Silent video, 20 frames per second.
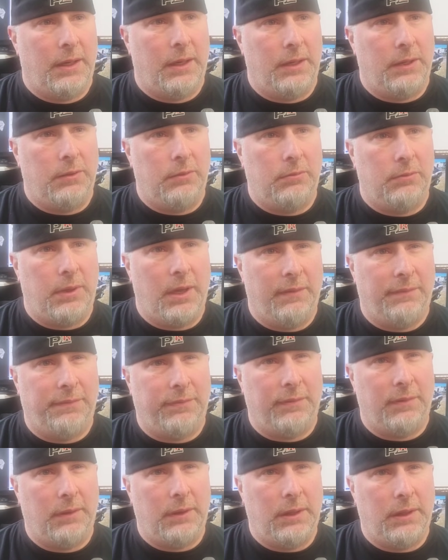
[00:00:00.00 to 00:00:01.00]
you
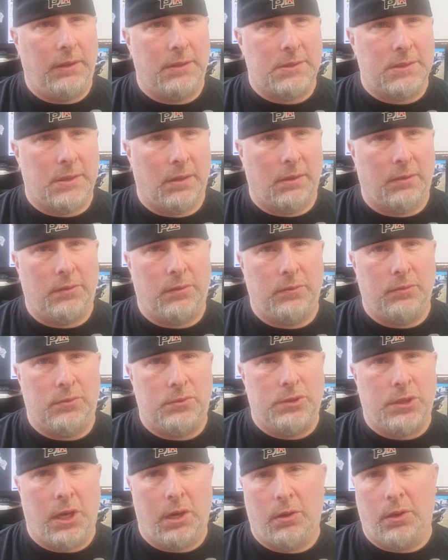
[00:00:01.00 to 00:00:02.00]
definitely start to
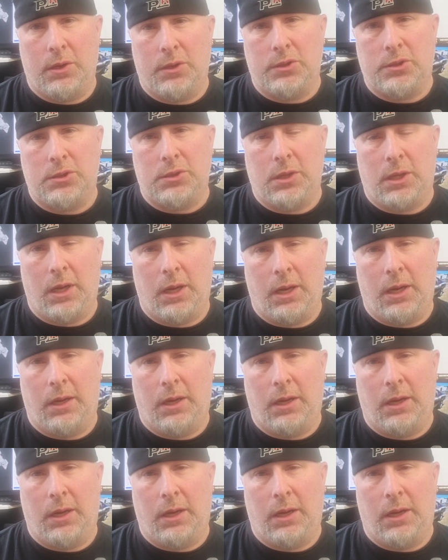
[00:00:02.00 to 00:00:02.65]
cherish